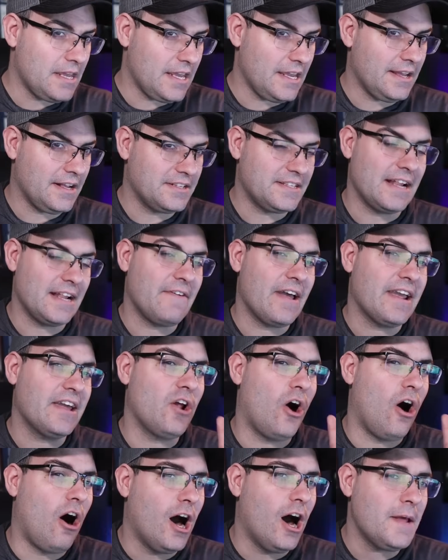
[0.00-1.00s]
me is that if I
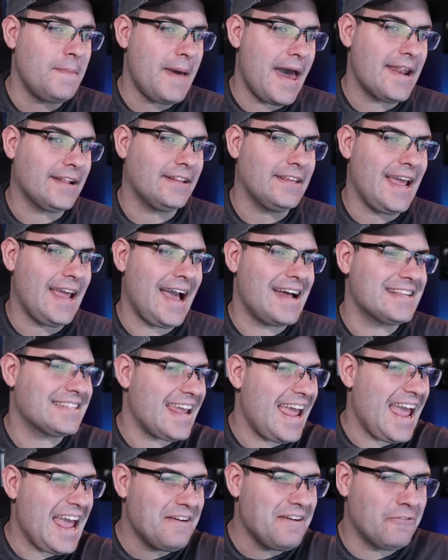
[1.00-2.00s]
could automatically
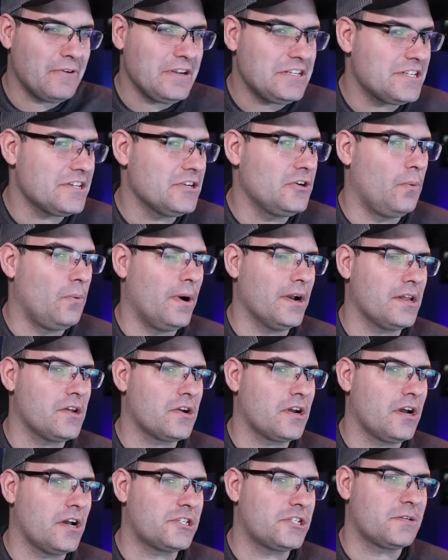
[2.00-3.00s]
ask every single one of
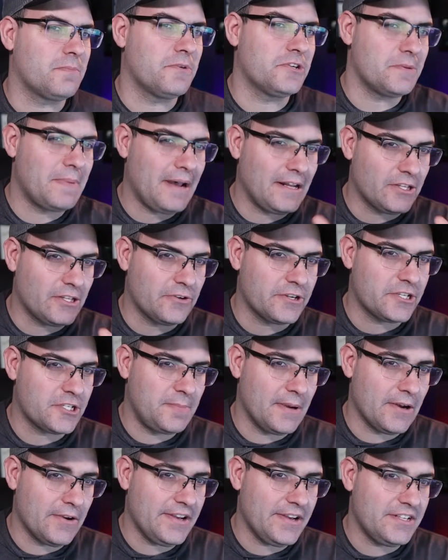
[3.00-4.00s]
your customers about their
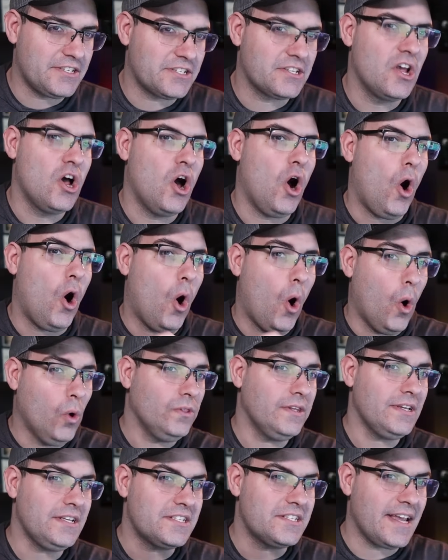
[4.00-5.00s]
experience,
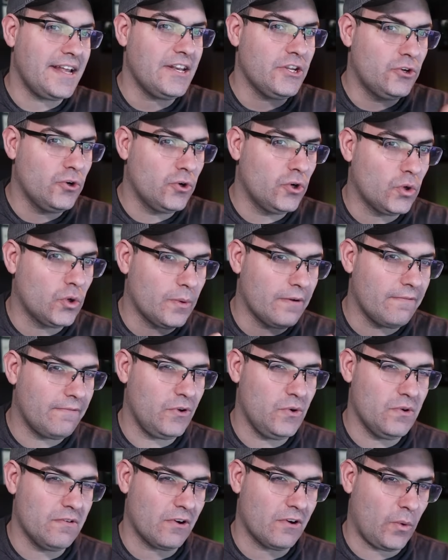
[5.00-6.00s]
only send Google
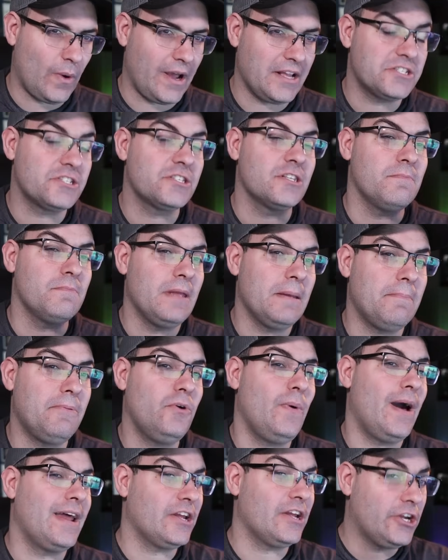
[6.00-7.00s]
review requests to the
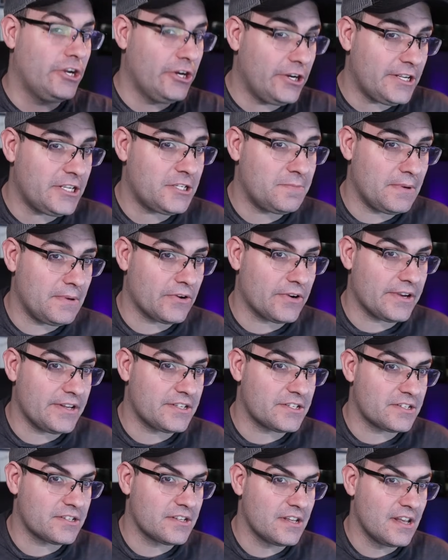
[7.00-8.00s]
people who had a good
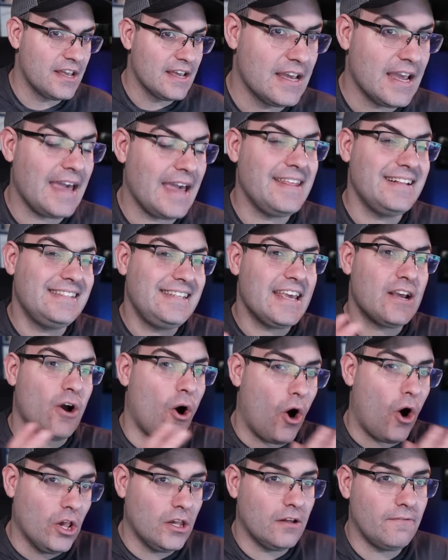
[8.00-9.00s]
experience, and then take
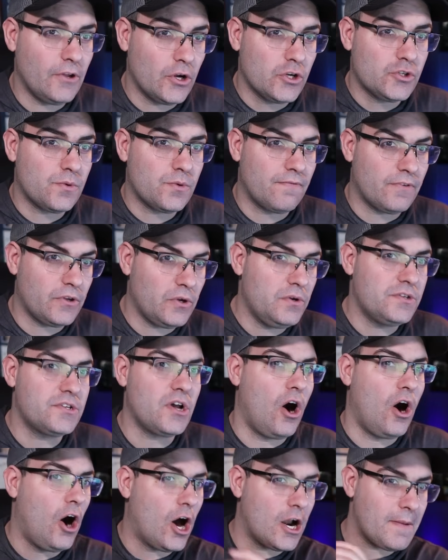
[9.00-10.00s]
all of those
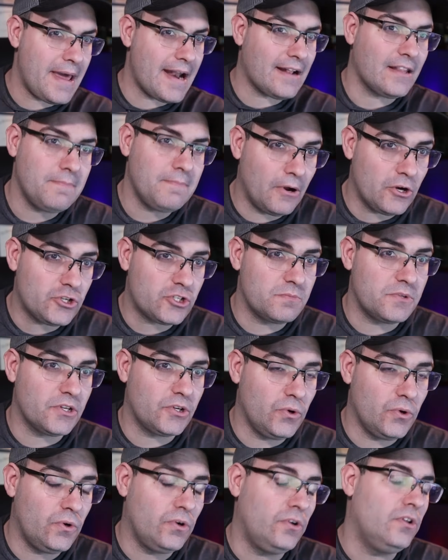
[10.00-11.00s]
reviews, automatically post them to
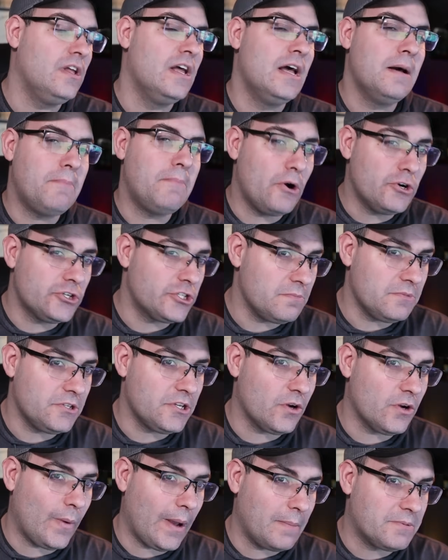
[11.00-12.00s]
Google, post them
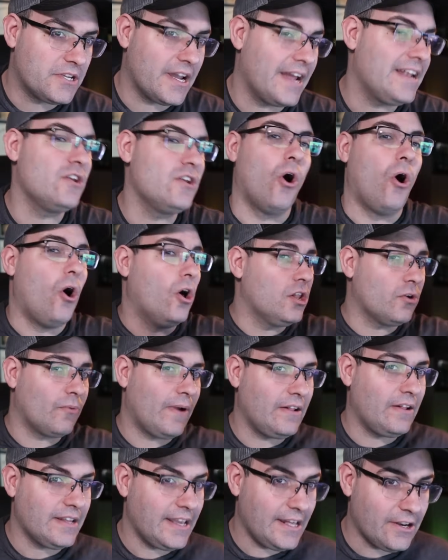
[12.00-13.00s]
to your website, and all
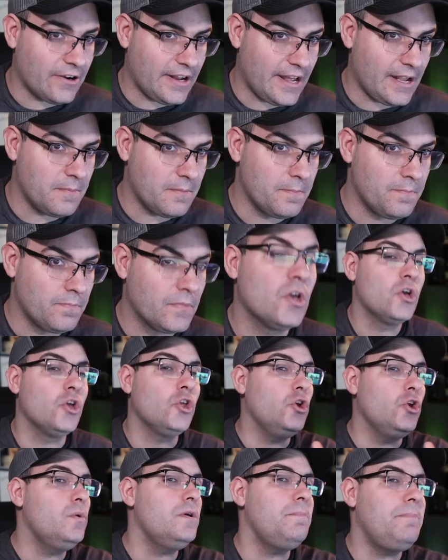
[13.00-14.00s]
around the internet,
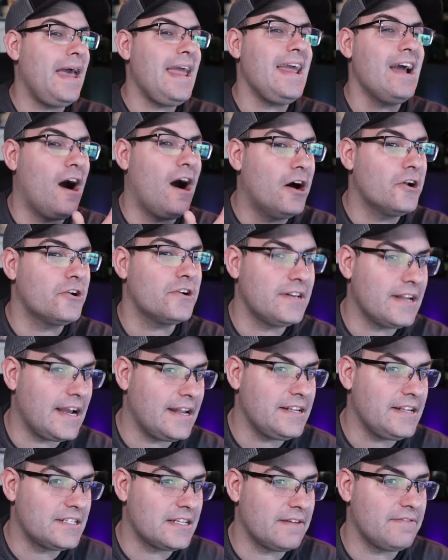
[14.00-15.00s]
you would pay
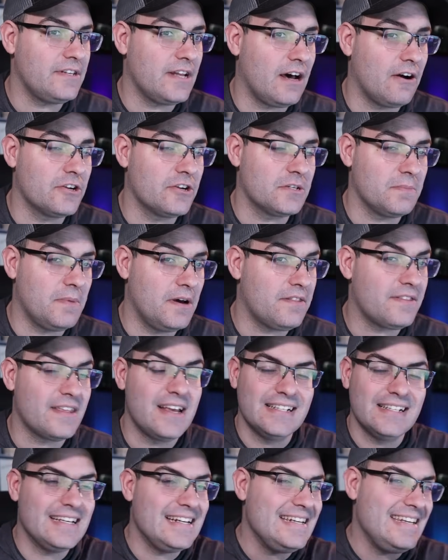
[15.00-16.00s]
$197 a month
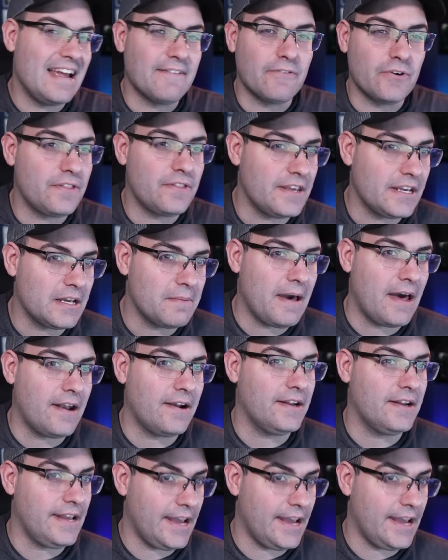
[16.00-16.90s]
to never think about it